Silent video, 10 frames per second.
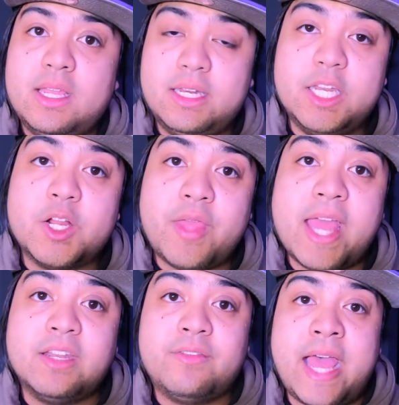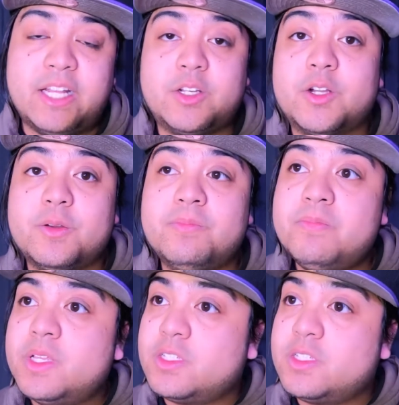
near the end of that term,